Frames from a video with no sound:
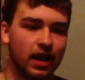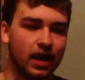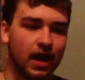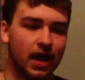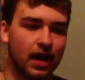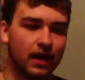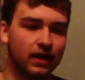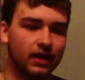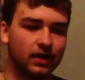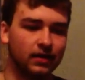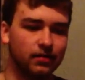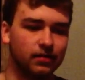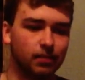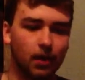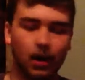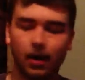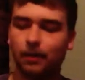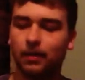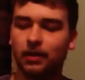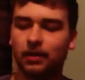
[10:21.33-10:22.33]
and it's
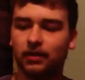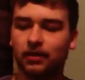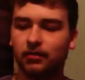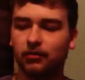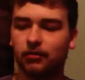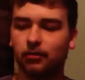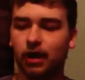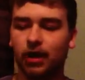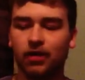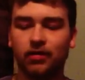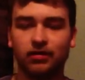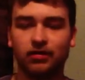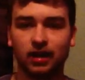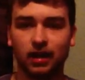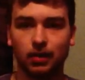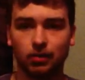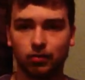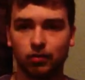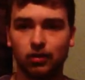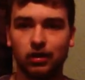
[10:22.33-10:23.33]
pumping the rounds
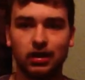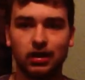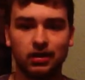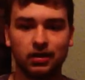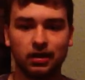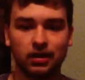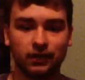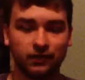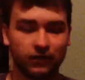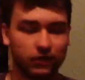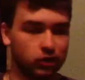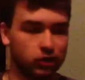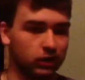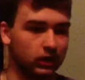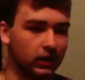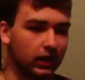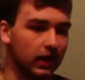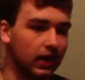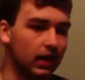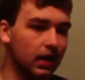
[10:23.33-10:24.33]
out pretty
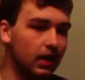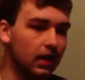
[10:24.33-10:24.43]
efficiently.